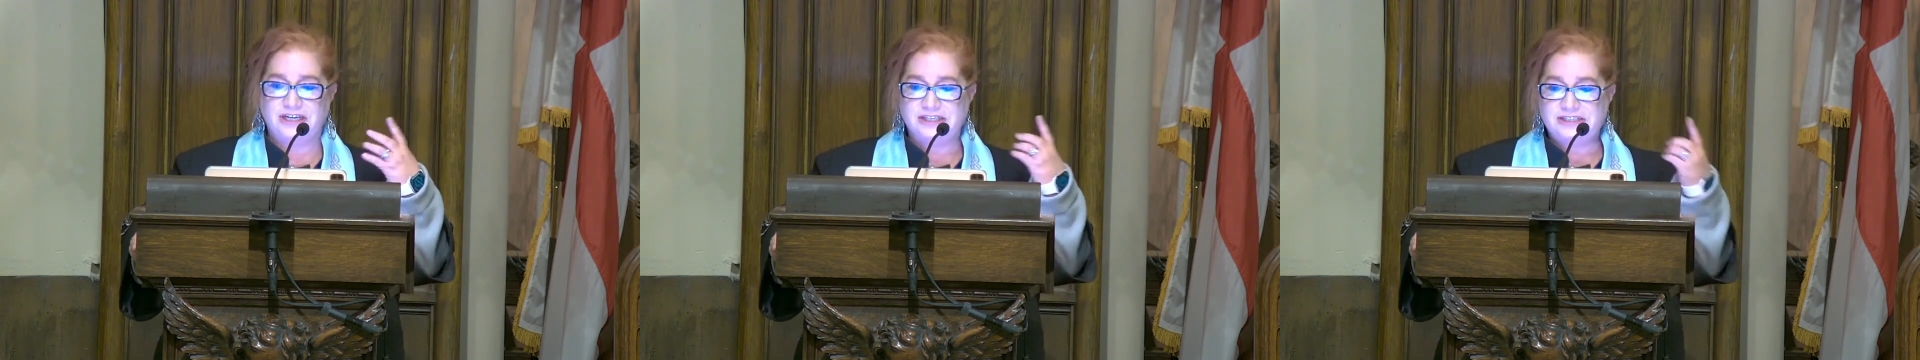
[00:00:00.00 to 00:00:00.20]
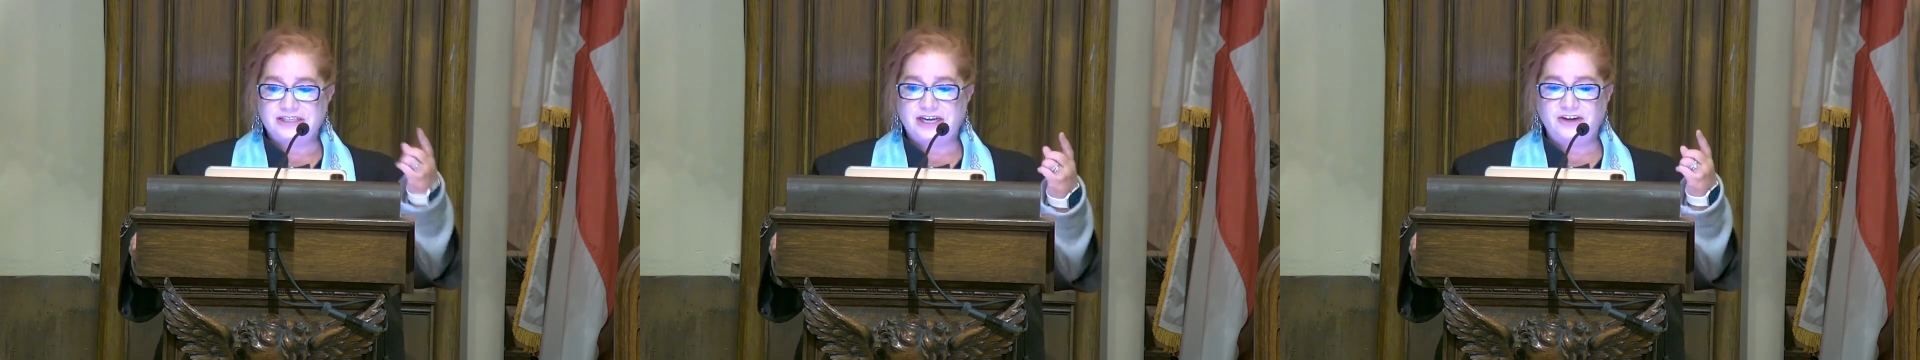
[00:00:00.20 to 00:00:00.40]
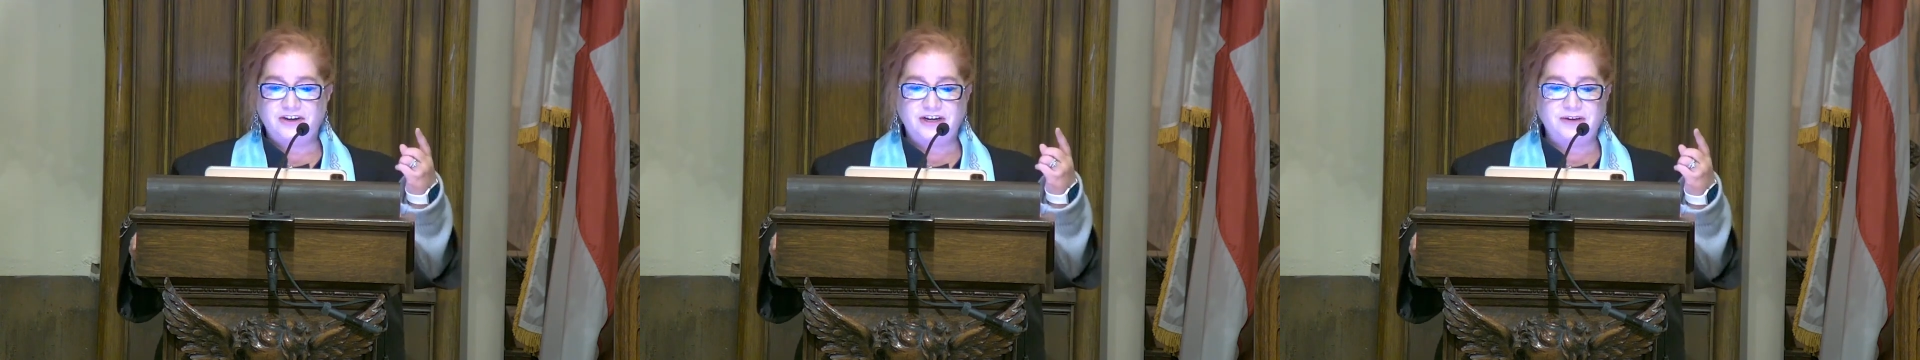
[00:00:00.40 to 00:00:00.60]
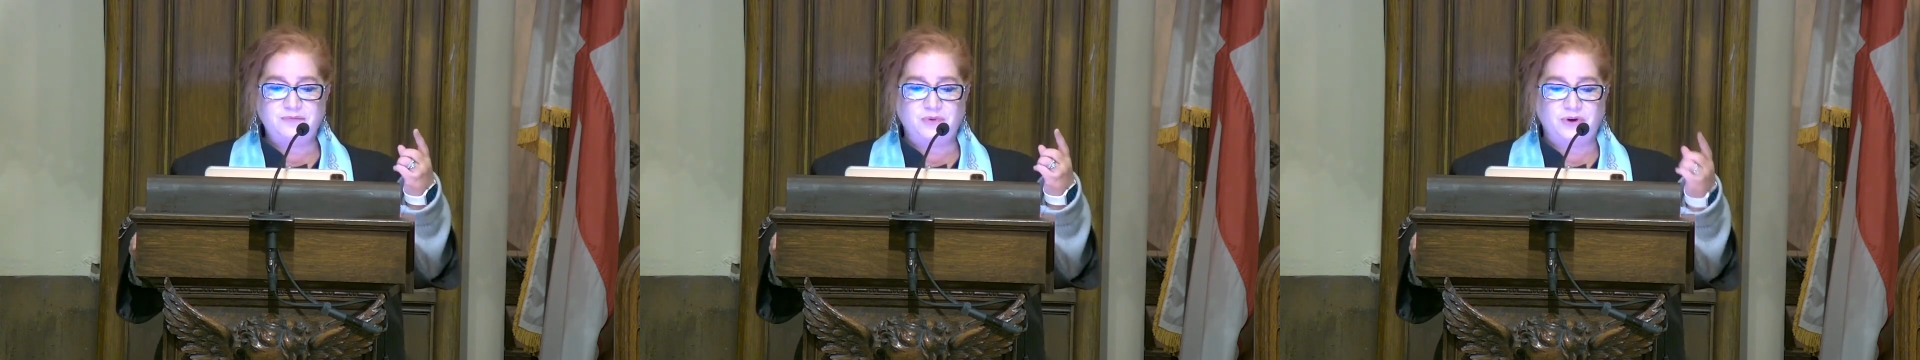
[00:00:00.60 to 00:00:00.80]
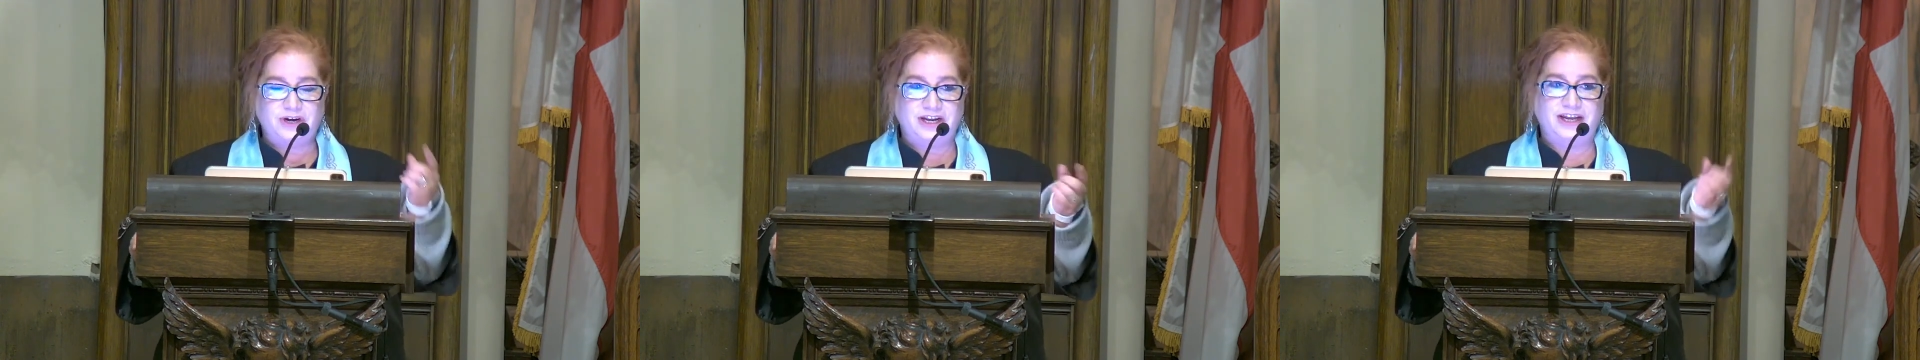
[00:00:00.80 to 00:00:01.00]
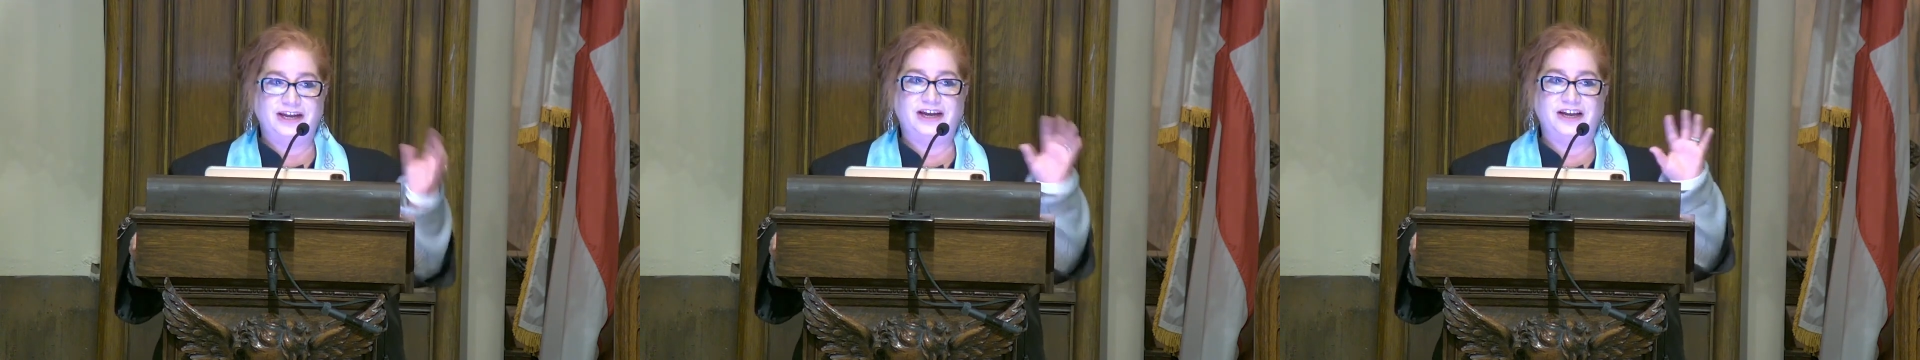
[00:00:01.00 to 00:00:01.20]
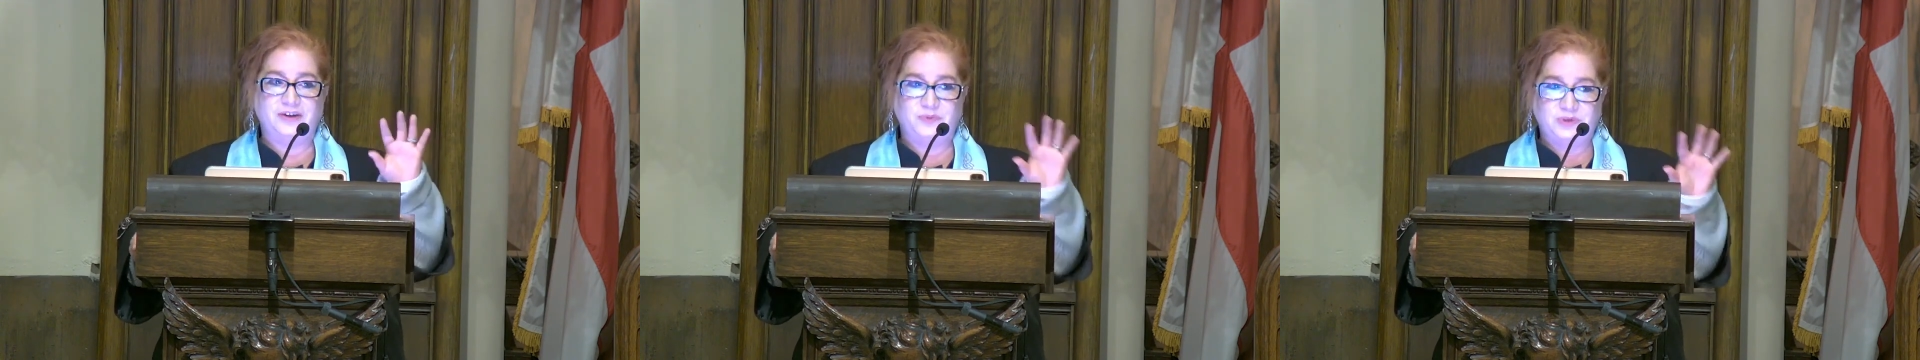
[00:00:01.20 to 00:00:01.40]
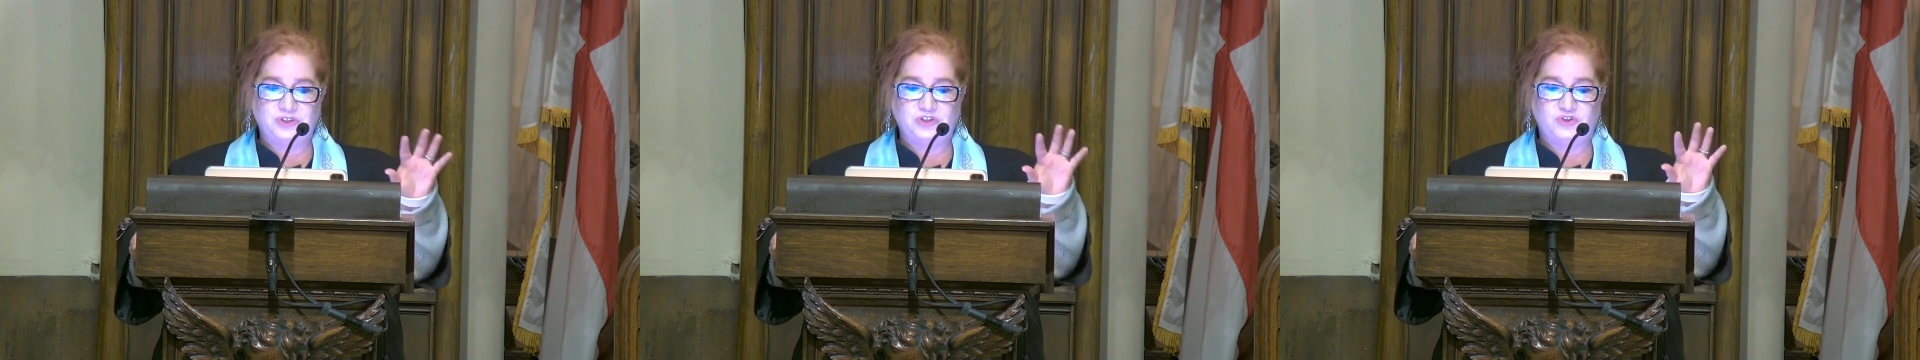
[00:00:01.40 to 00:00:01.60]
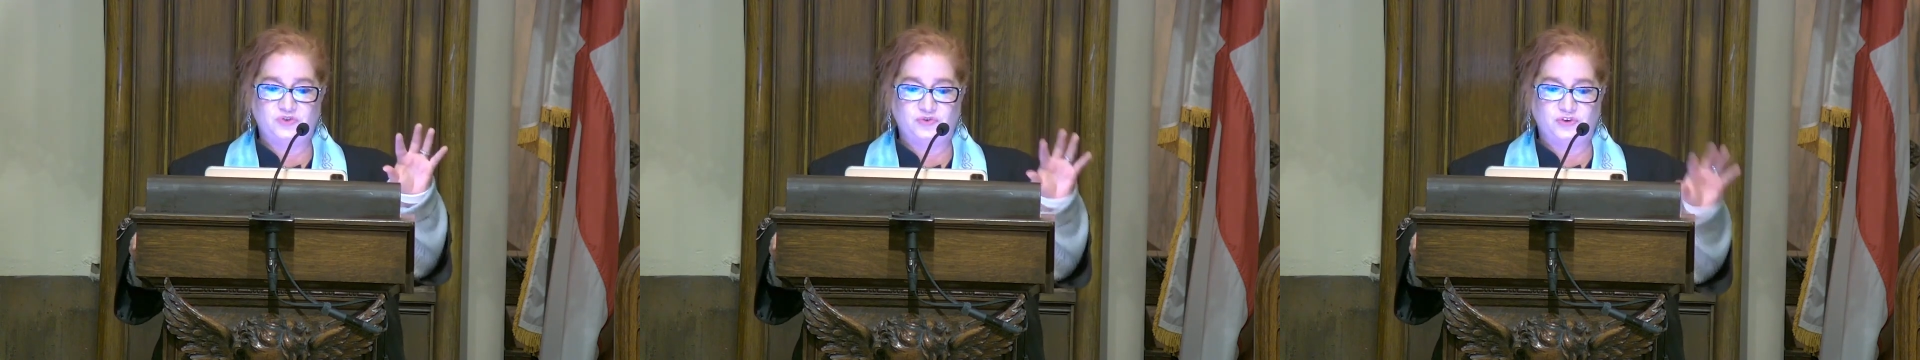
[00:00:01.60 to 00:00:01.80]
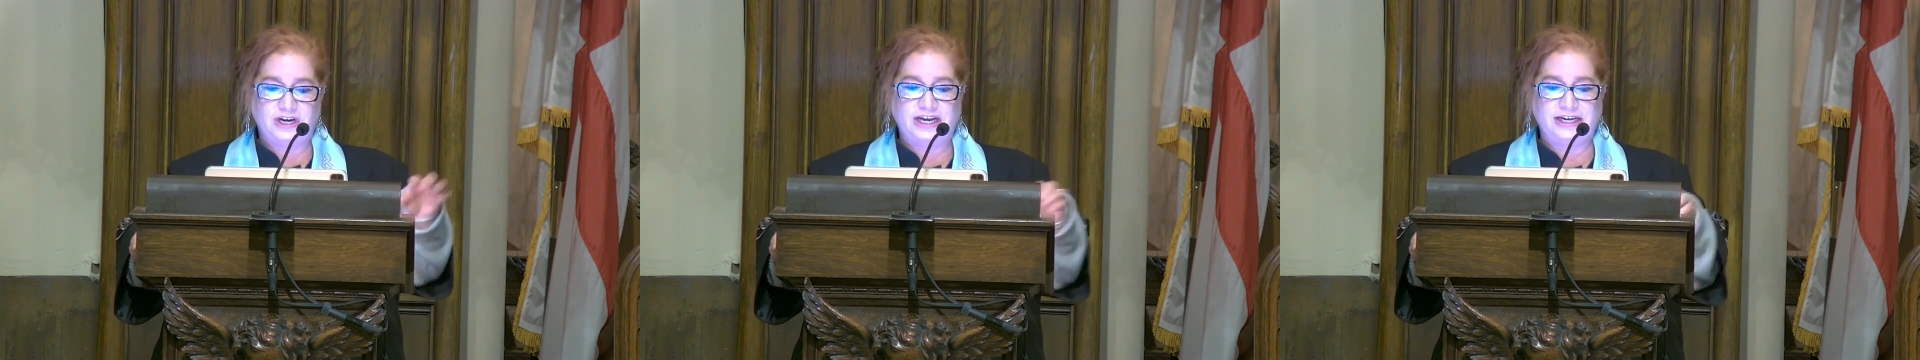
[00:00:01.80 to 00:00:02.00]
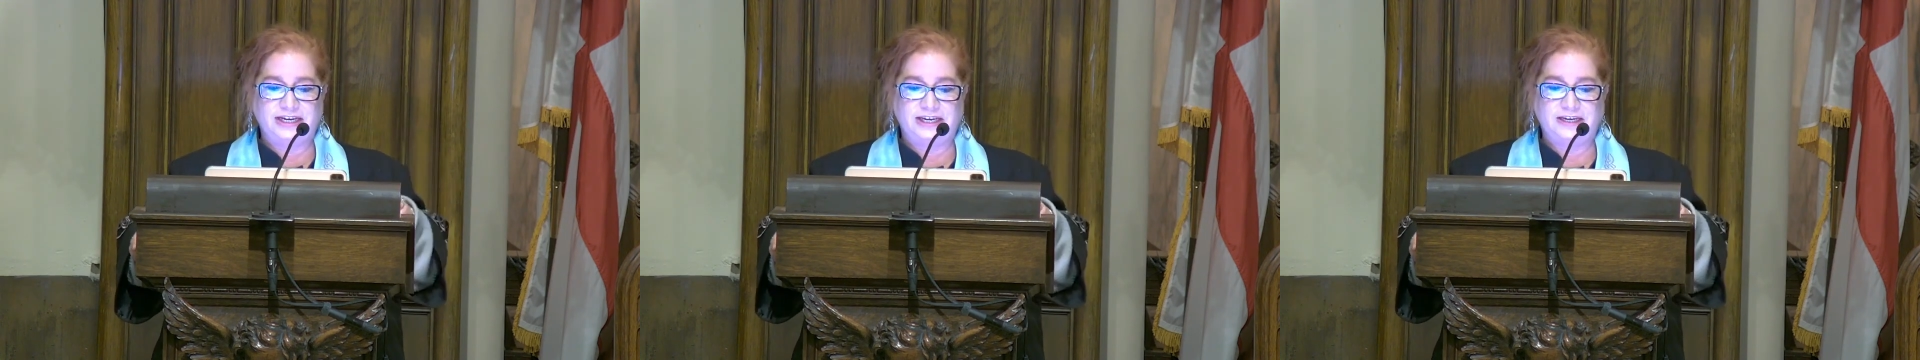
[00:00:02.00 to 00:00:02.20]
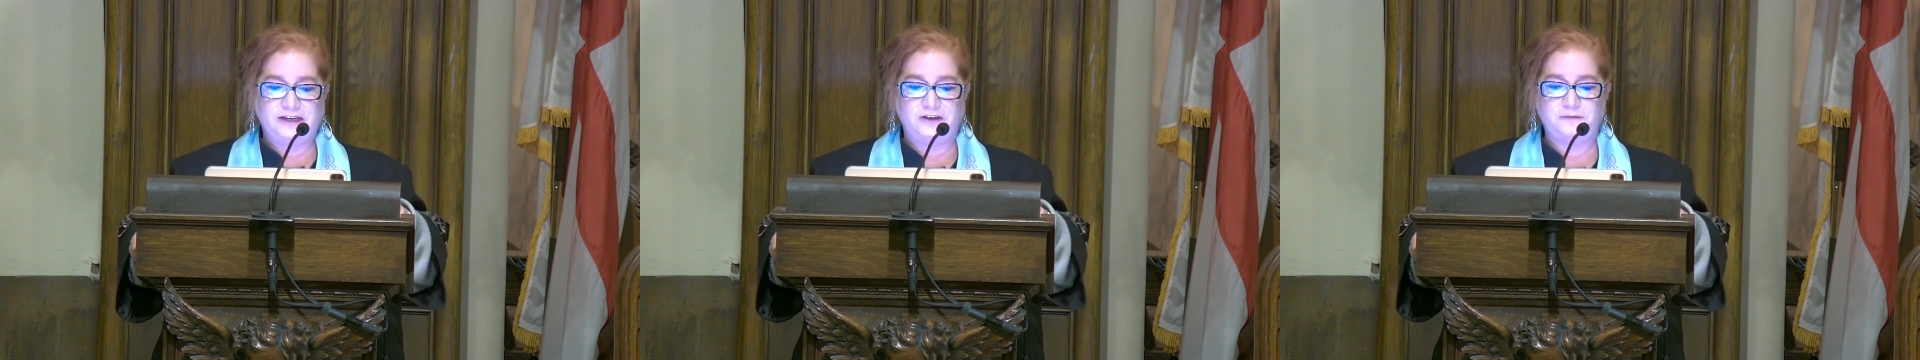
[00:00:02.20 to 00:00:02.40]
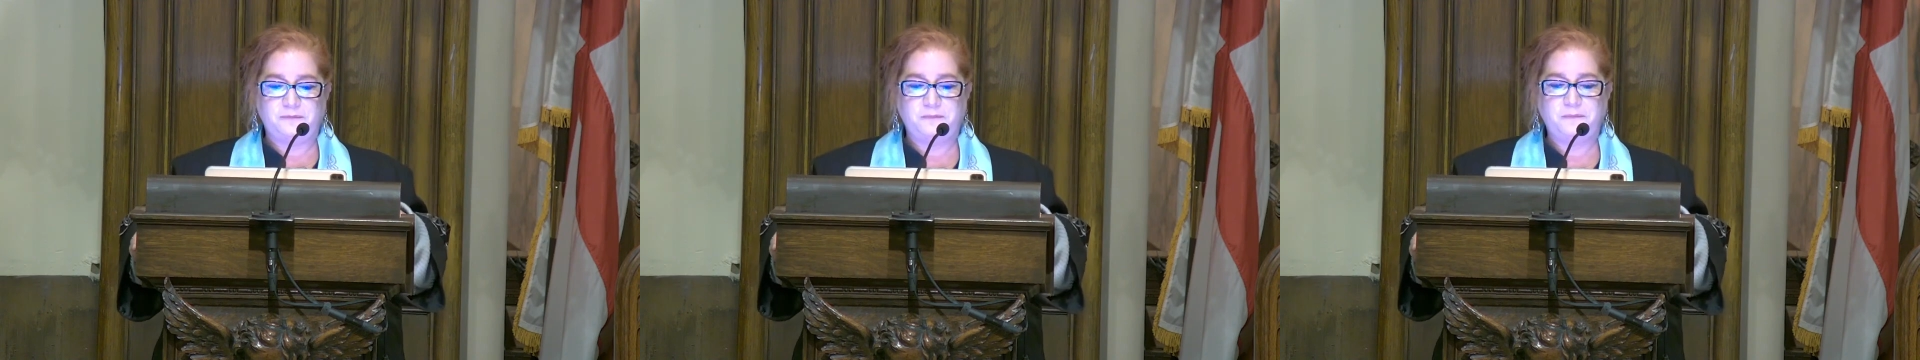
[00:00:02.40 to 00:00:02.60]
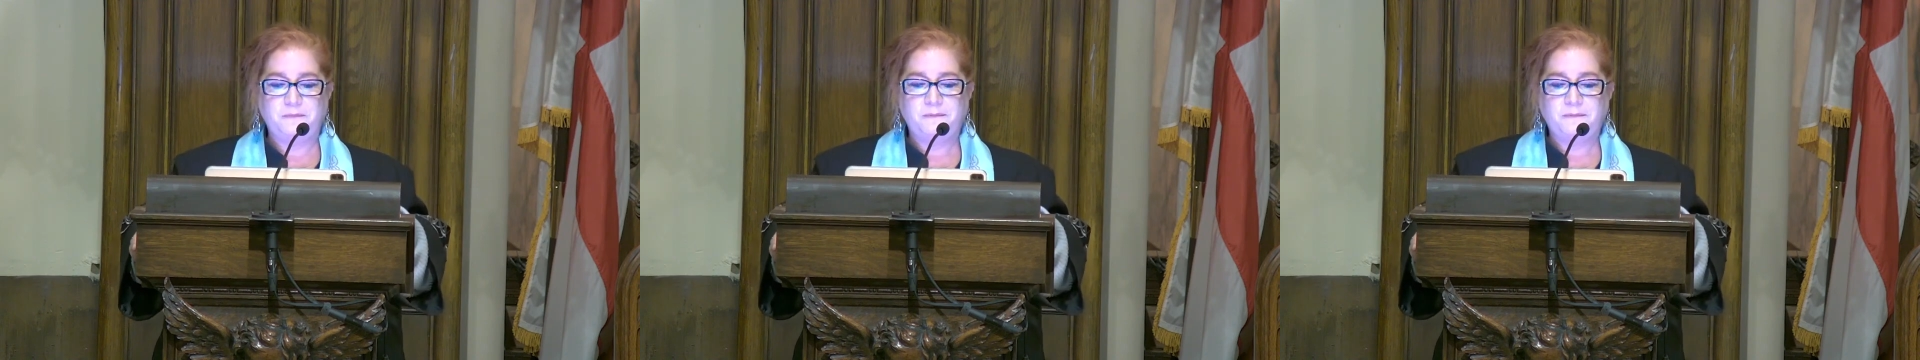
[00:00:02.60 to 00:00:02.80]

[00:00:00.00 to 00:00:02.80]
And on Saturday morning, I was dragging.